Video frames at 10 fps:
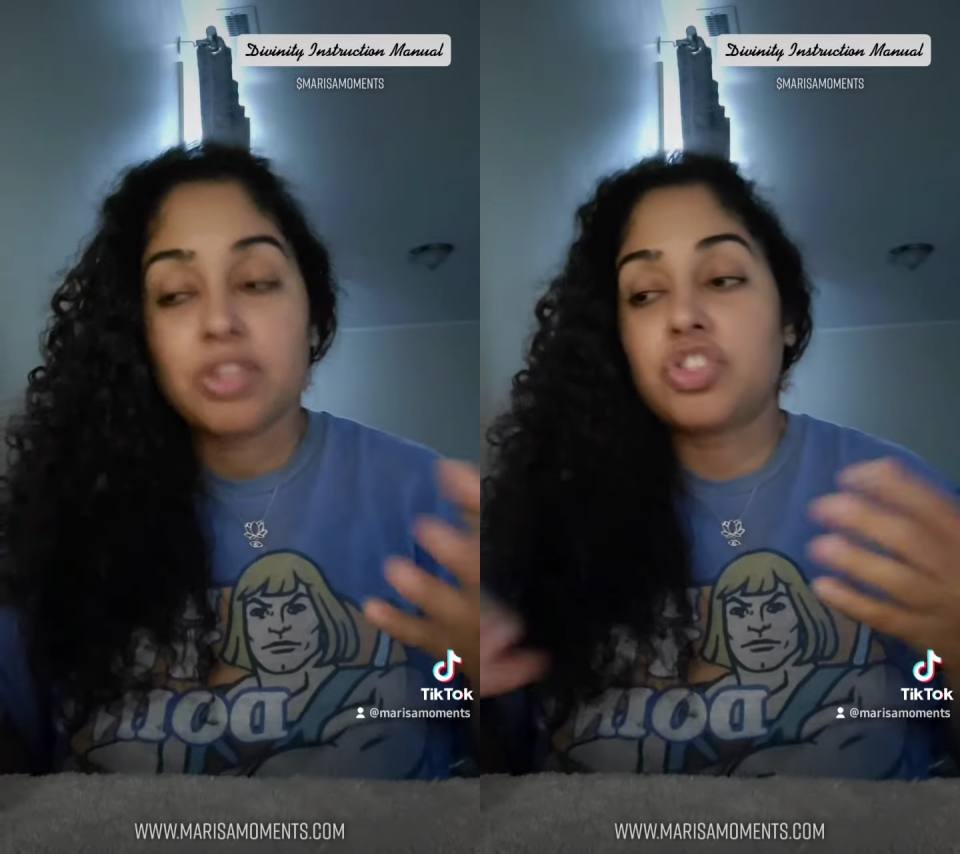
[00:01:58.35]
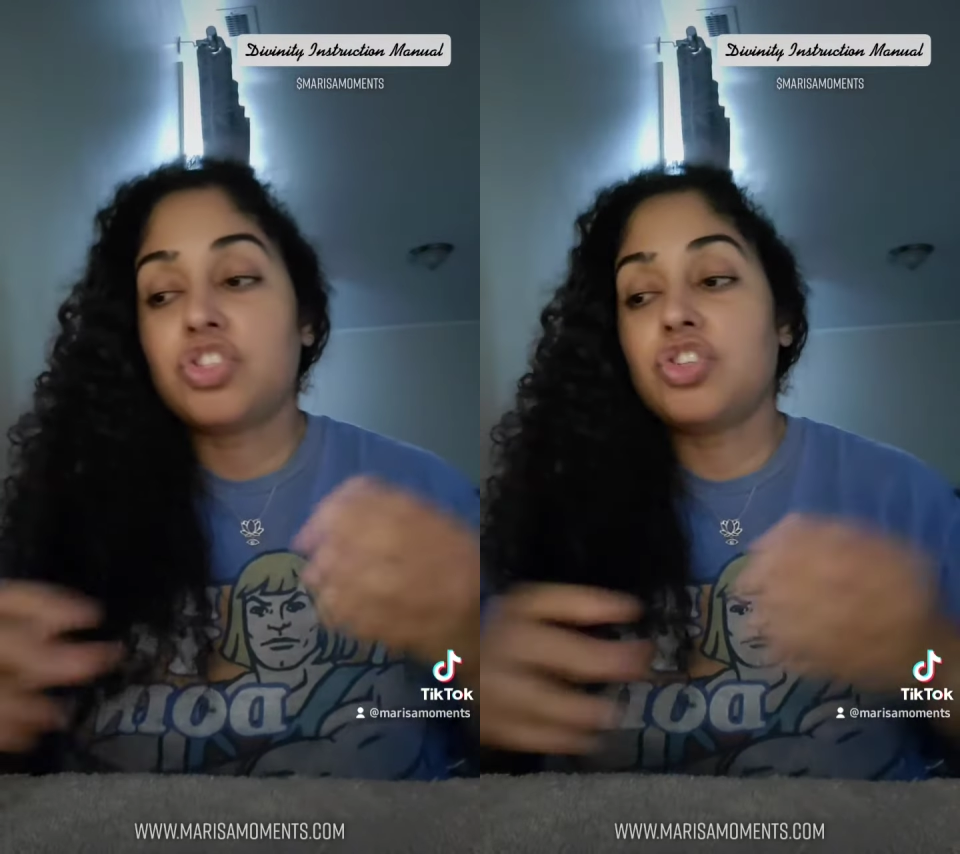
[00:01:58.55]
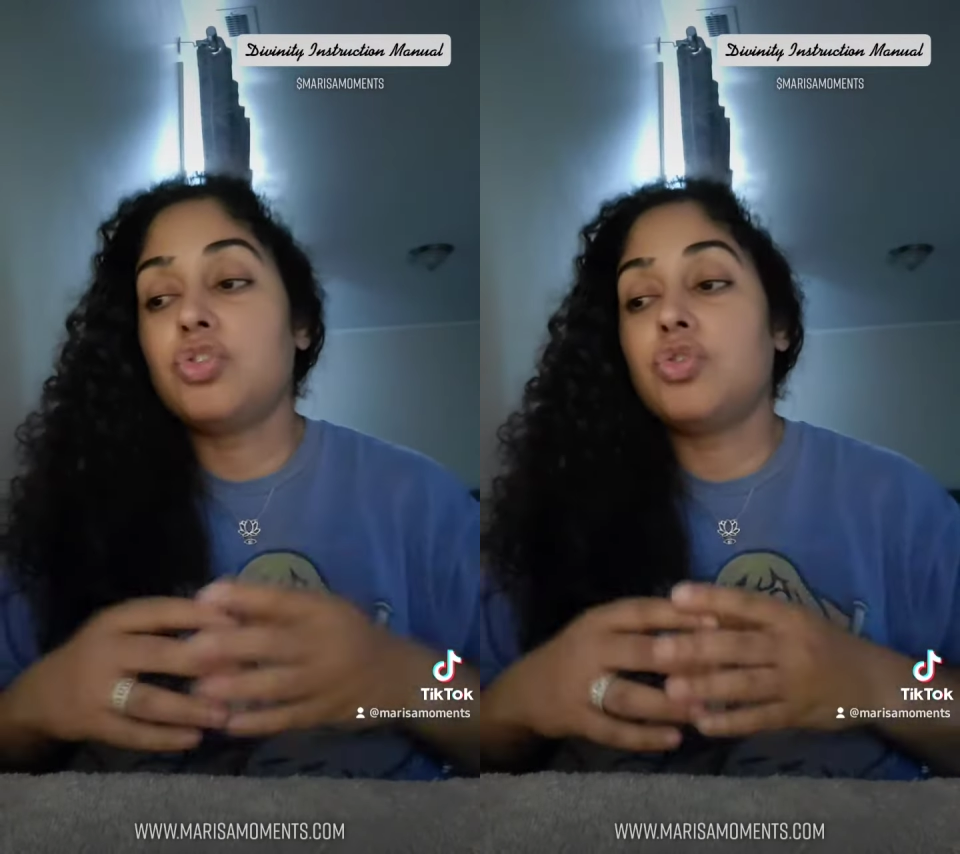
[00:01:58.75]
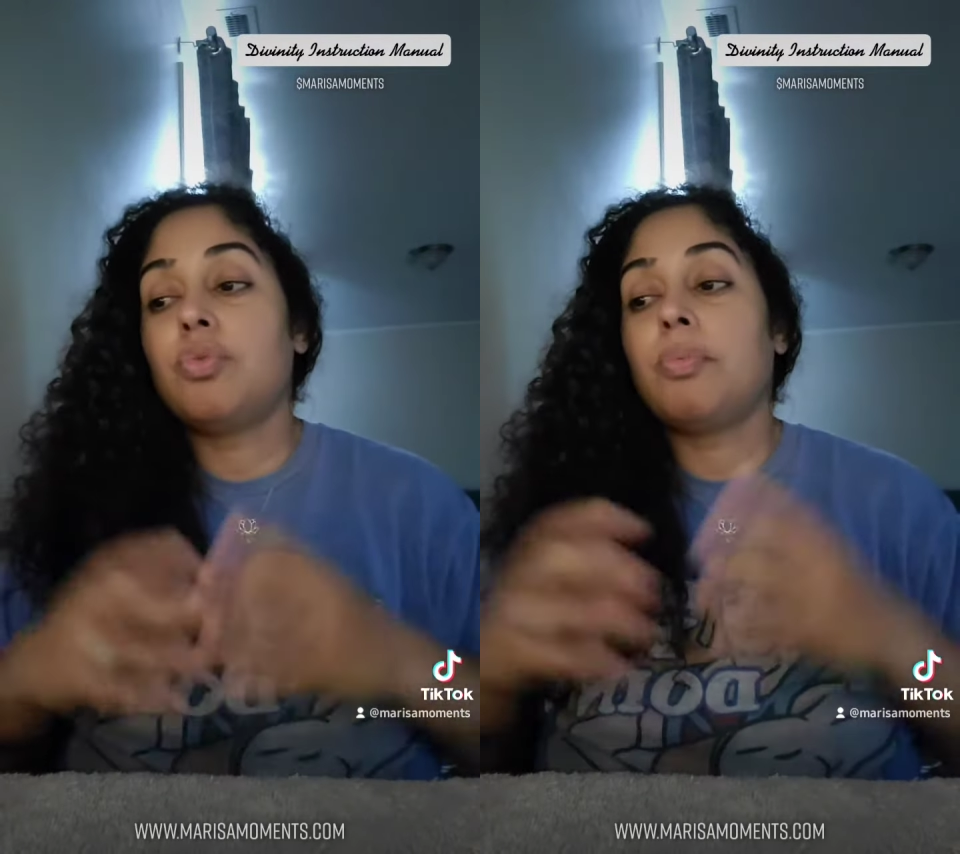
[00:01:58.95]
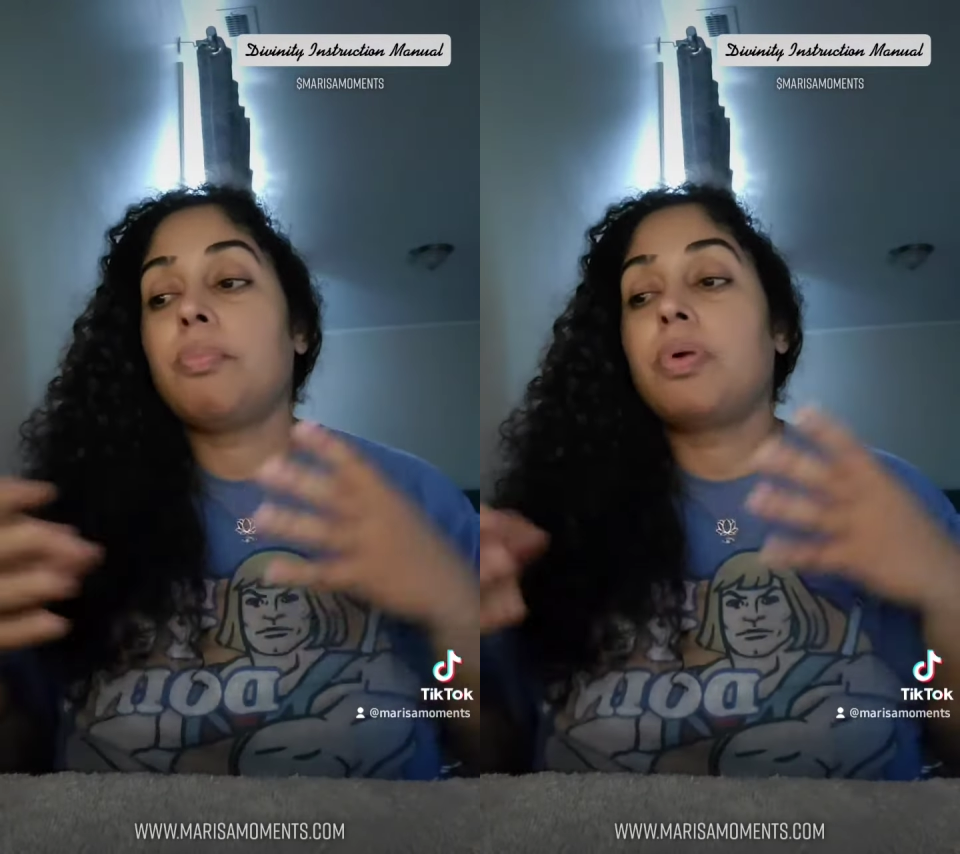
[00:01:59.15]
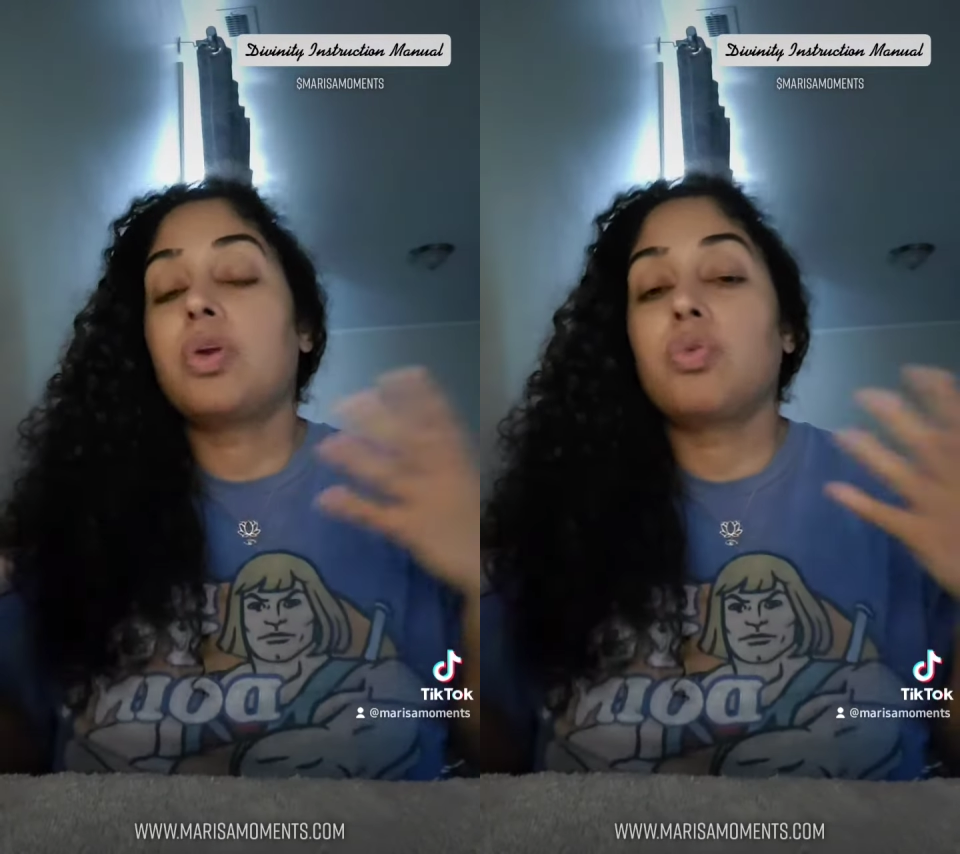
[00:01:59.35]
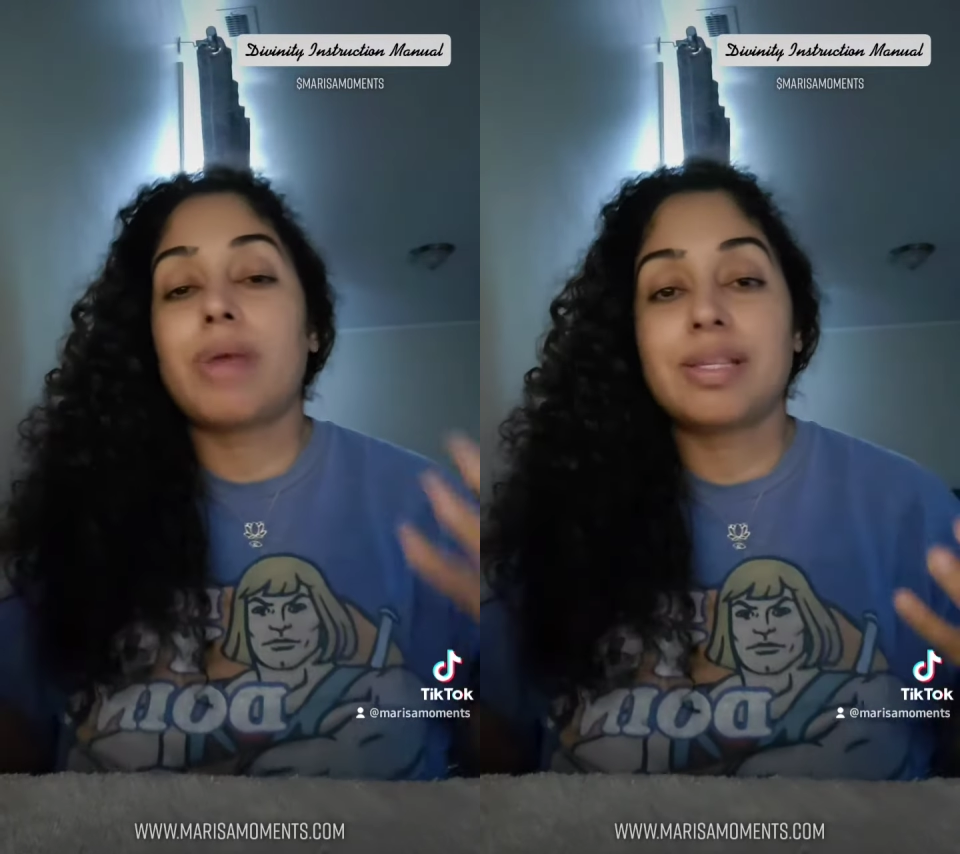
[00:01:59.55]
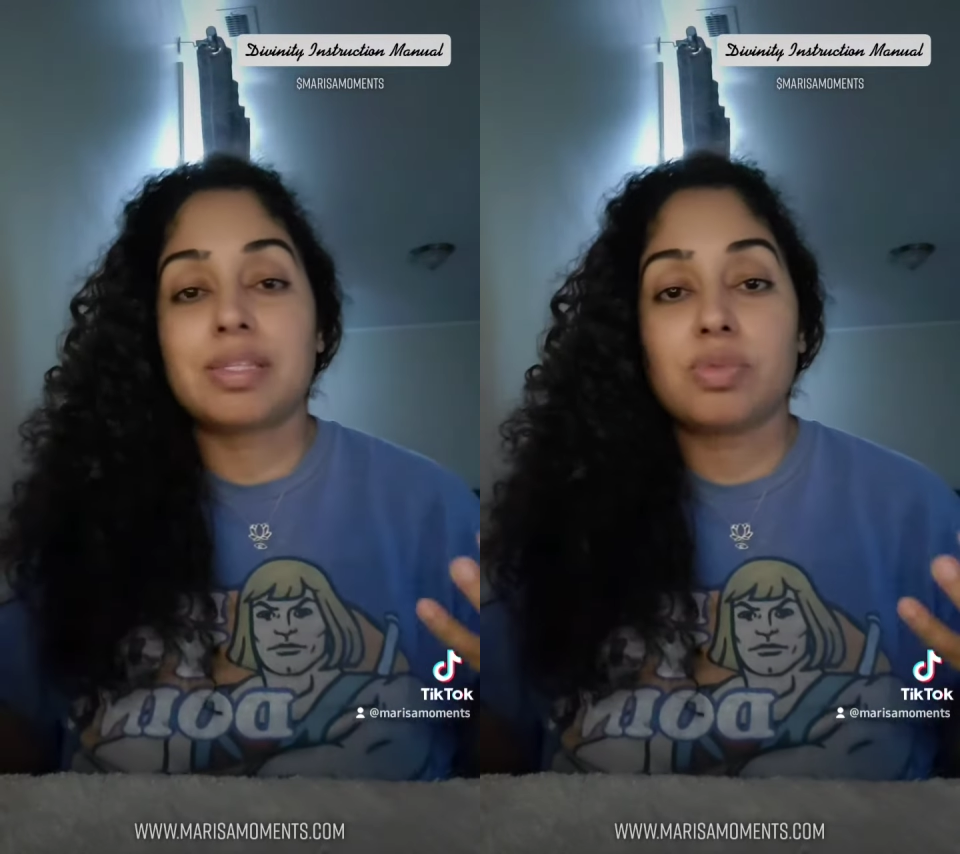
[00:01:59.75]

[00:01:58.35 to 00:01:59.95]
to progress